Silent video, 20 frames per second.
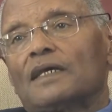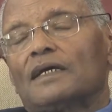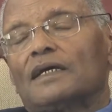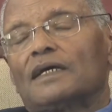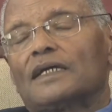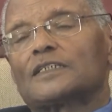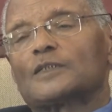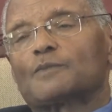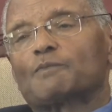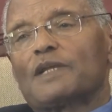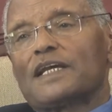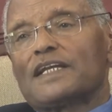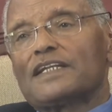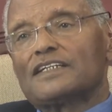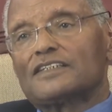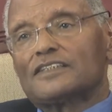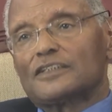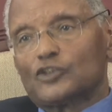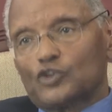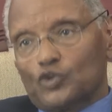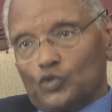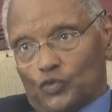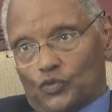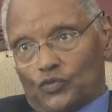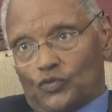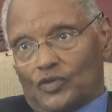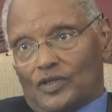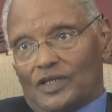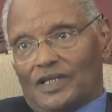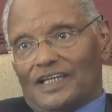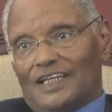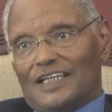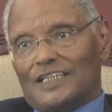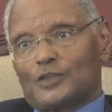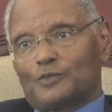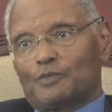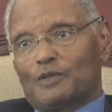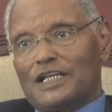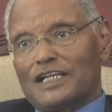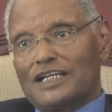explaining the truth,
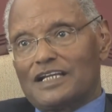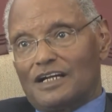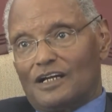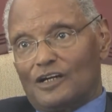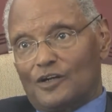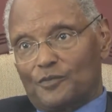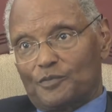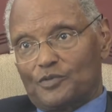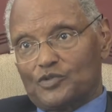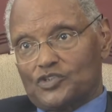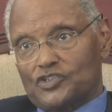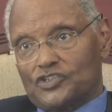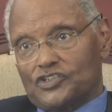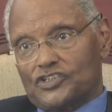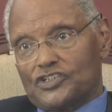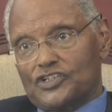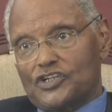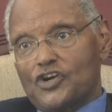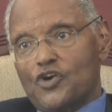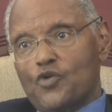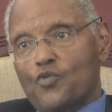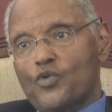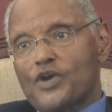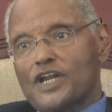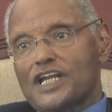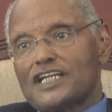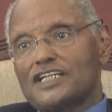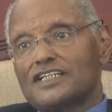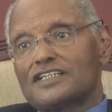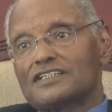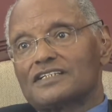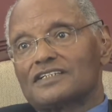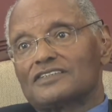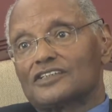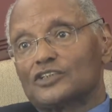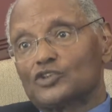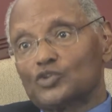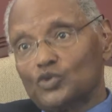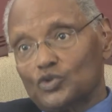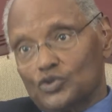explaining our position, we need
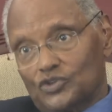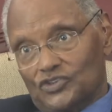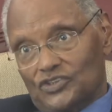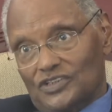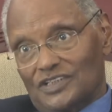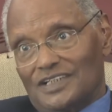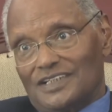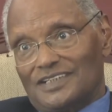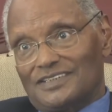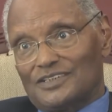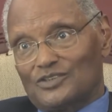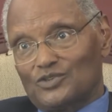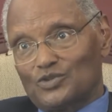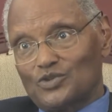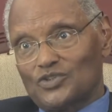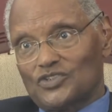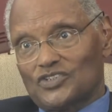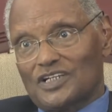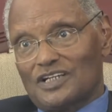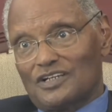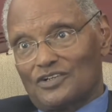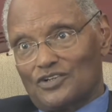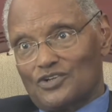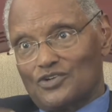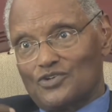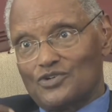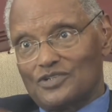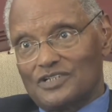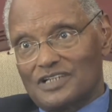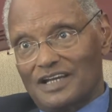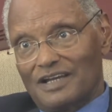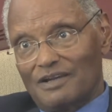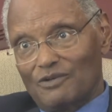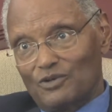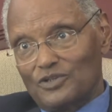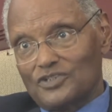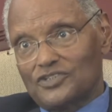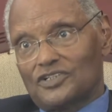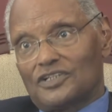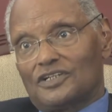the tools. The tools are good
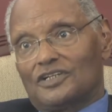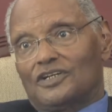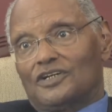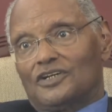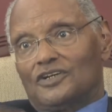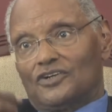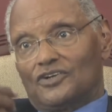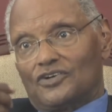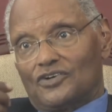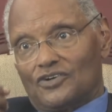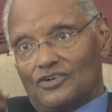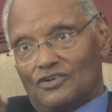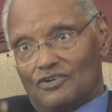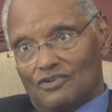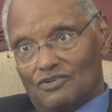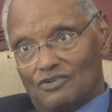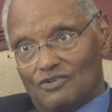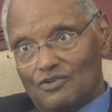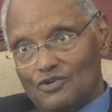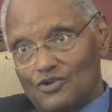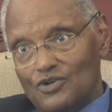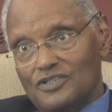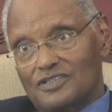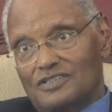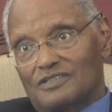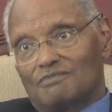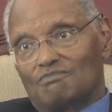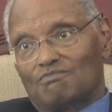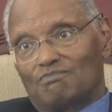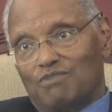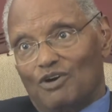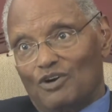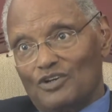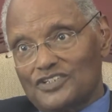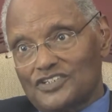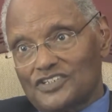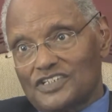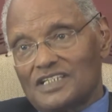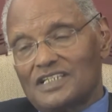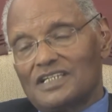language, good
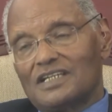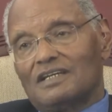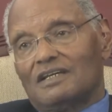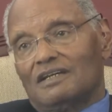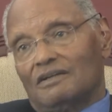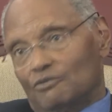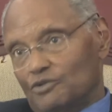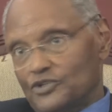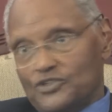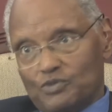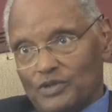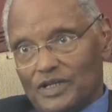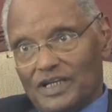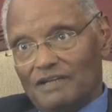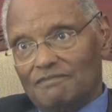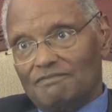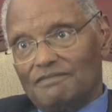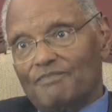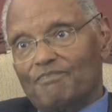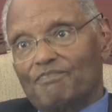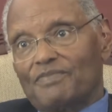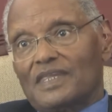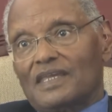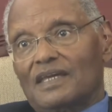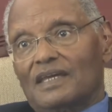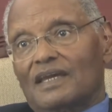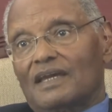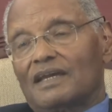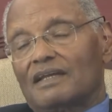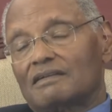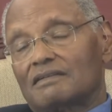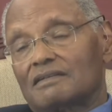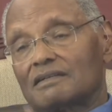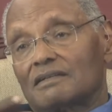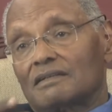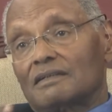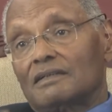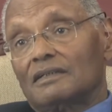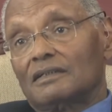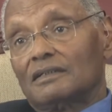policy, which we have, and
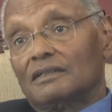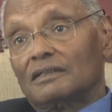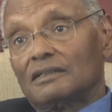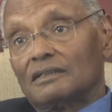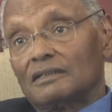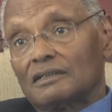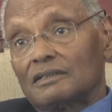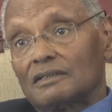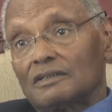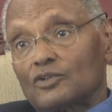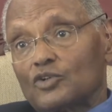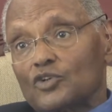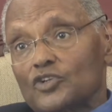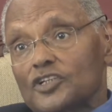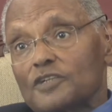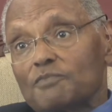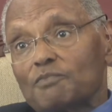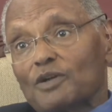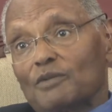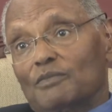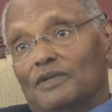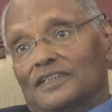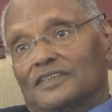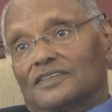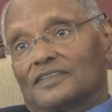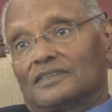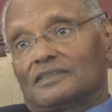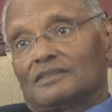good diplomats.